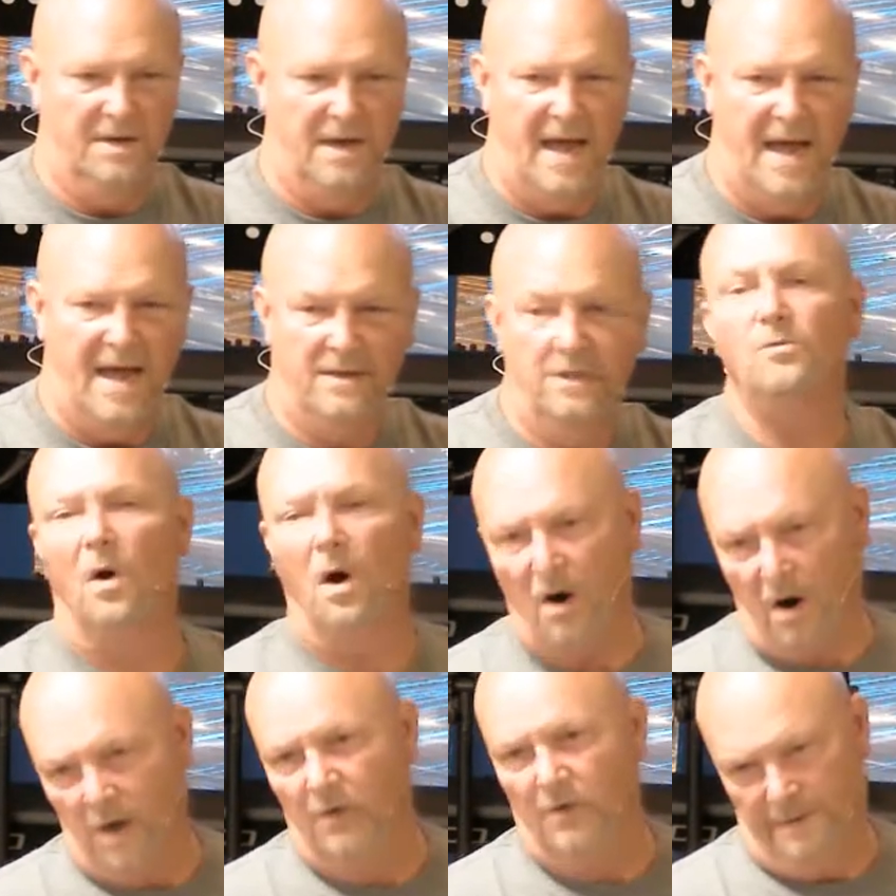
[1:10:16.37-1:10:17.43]
to die, you
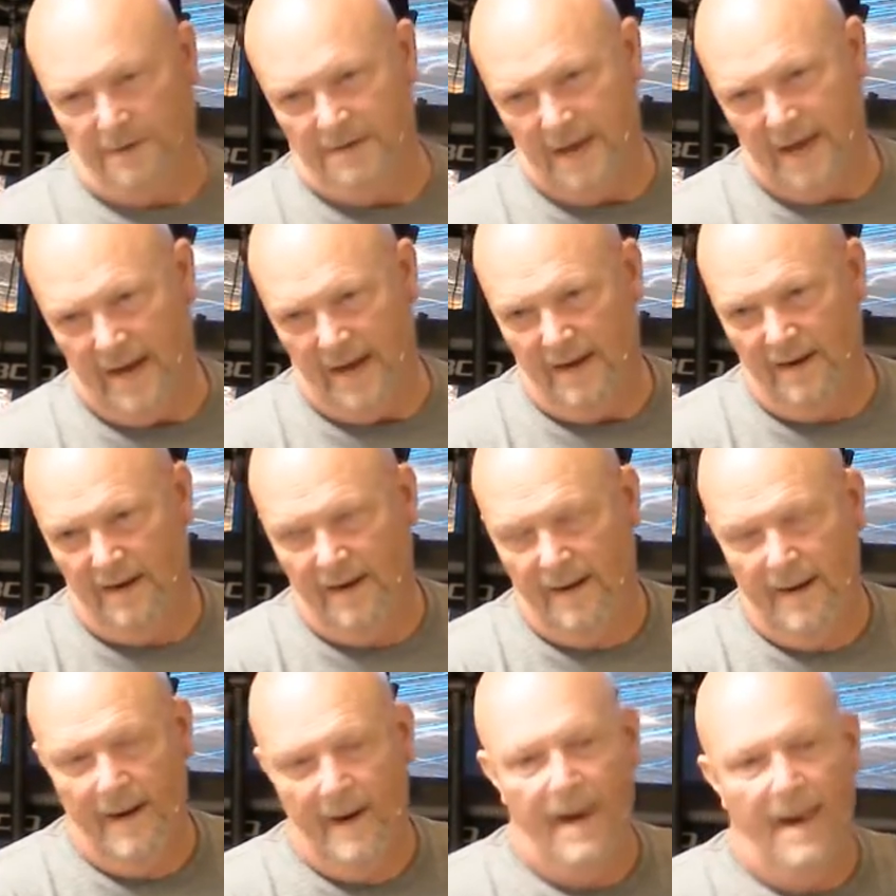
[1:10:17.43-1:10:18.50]
are going to die.
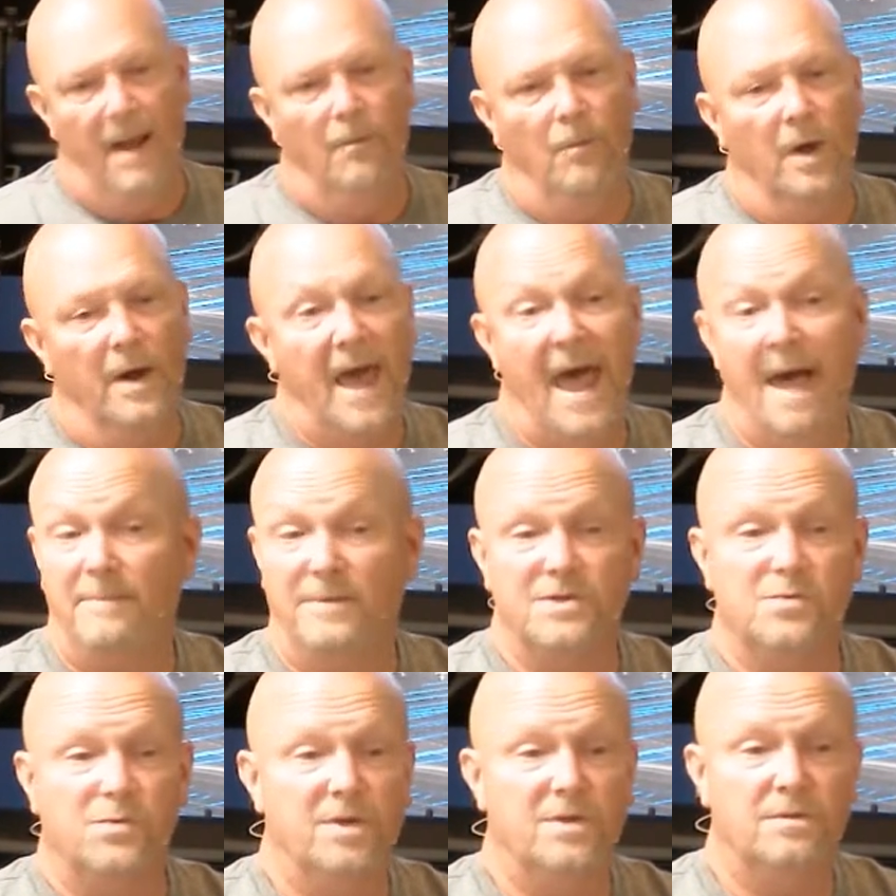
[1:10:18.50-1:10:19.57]
And what
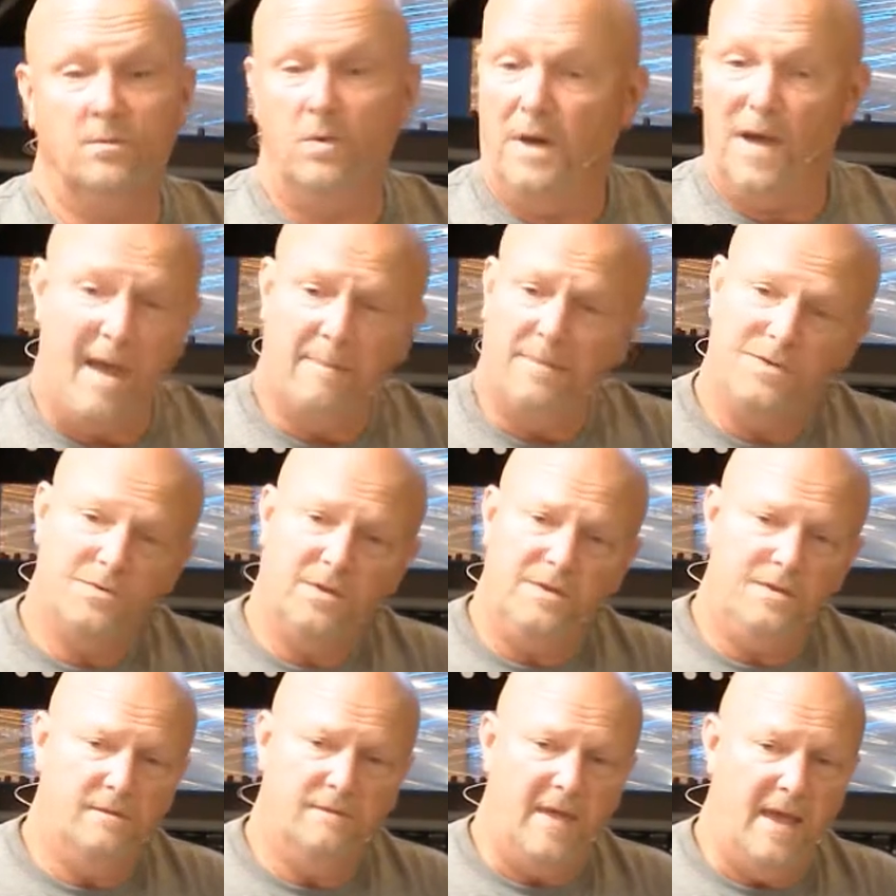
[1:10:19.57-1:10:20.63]
happens with what happens
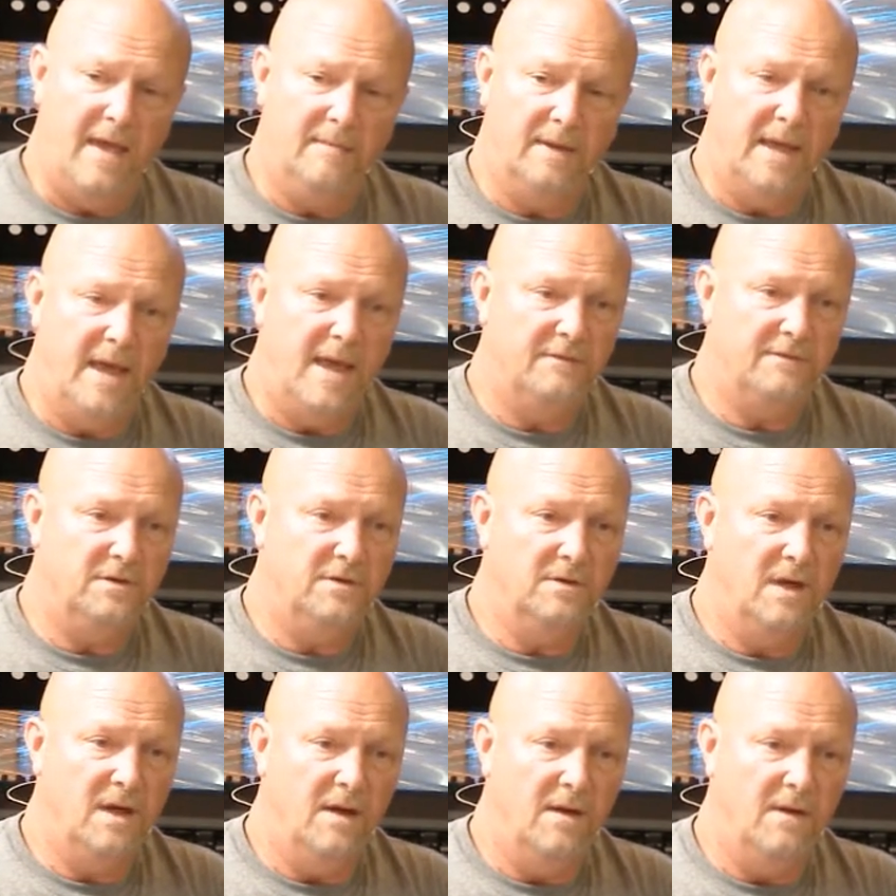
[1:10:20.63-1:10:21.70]
with your family after you're
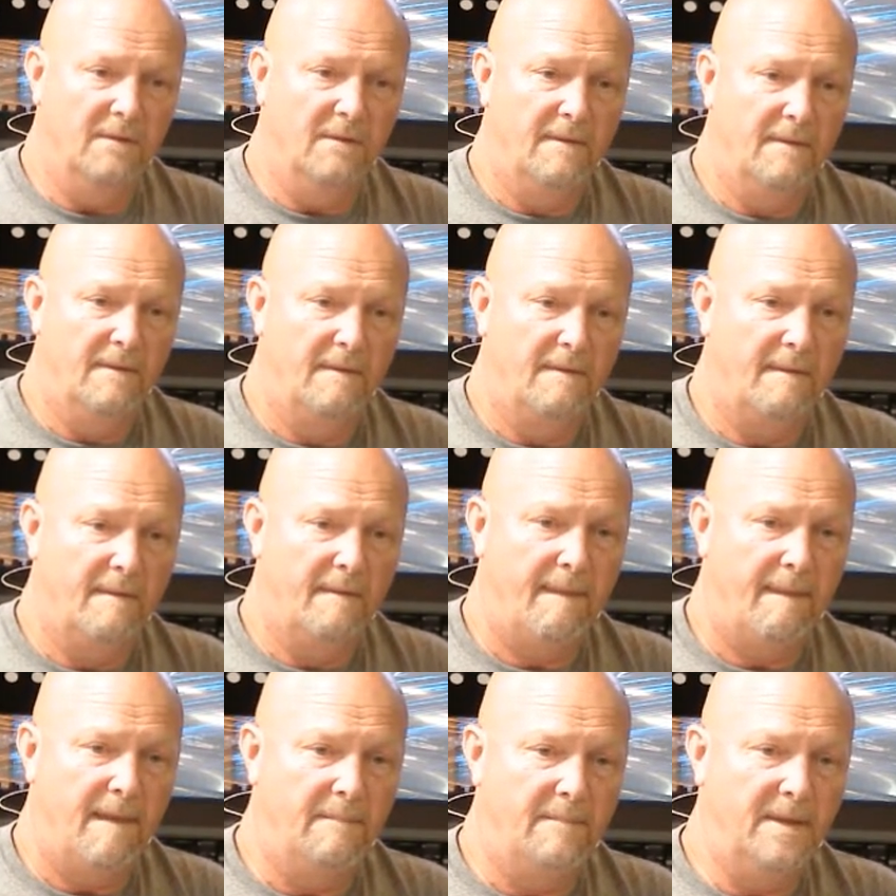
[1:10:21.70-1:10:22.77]
gone?
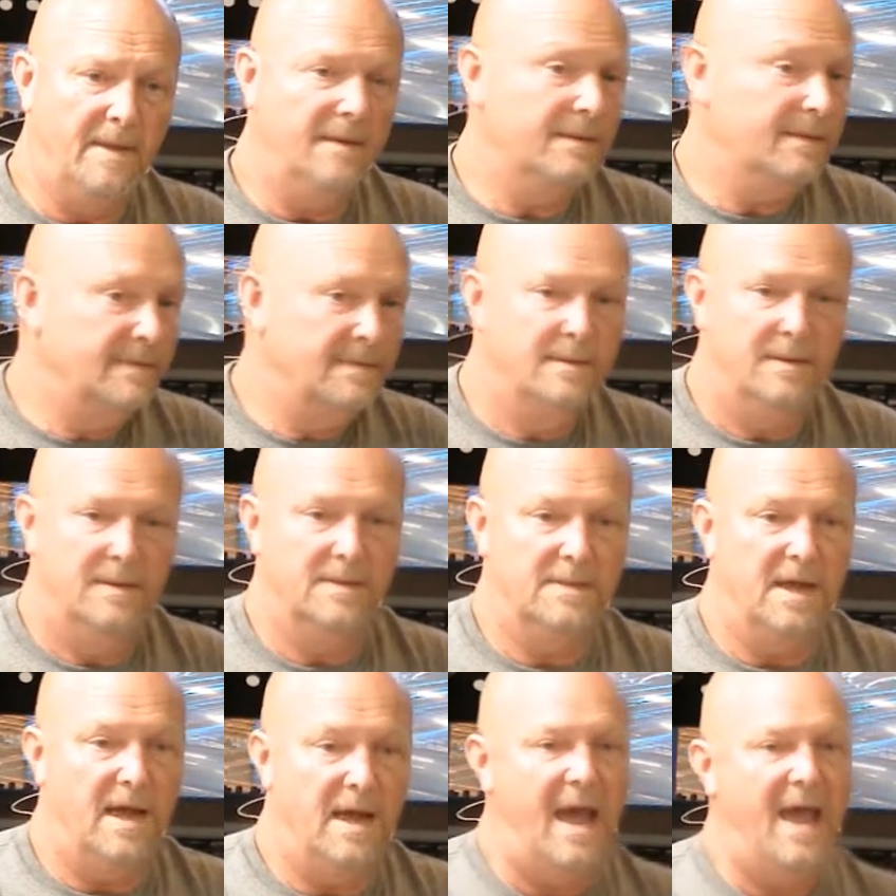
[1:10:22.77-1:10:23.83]
I mean,
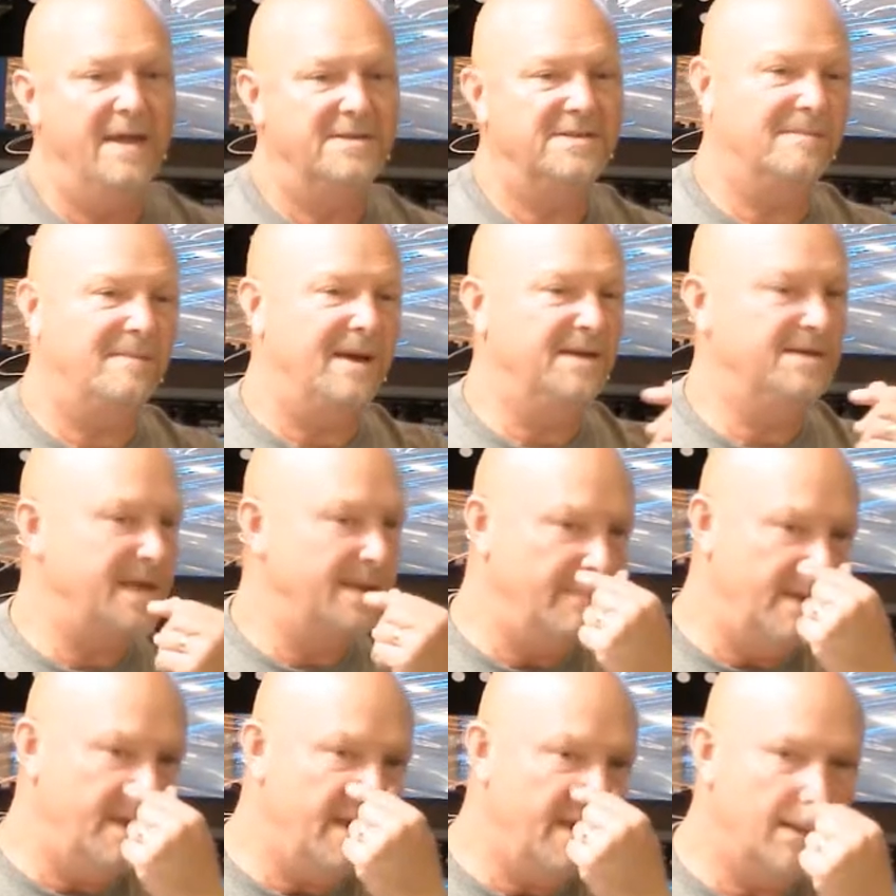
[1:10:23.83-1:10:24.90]
I had somebody say,
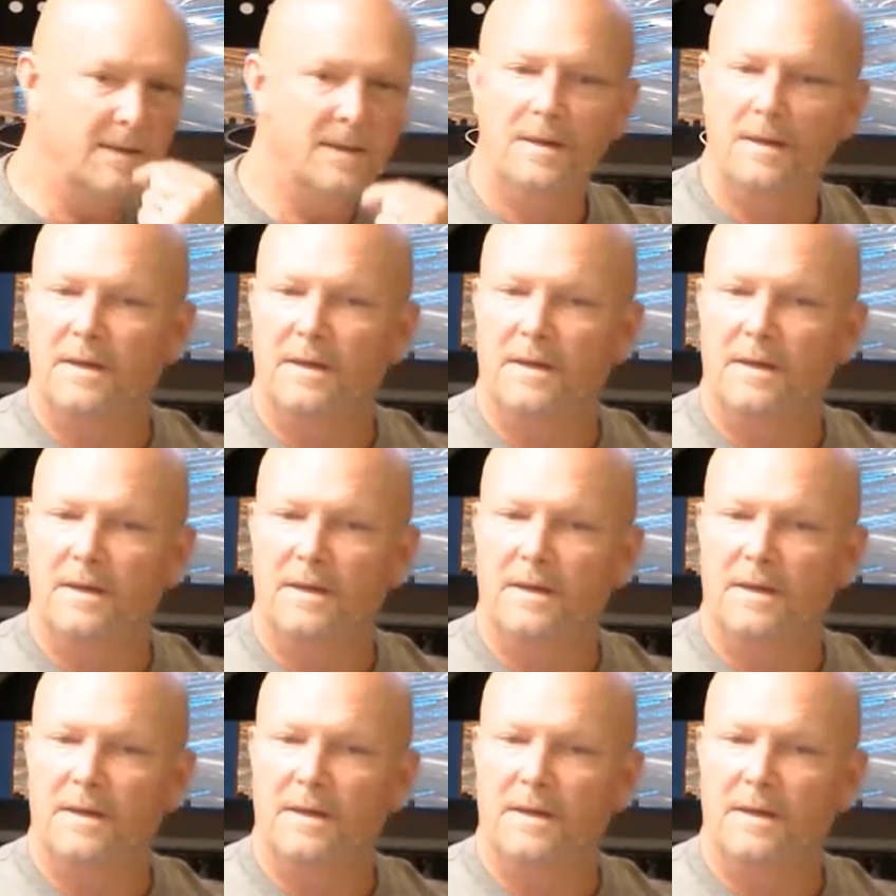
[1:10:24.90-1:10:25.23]
"Man,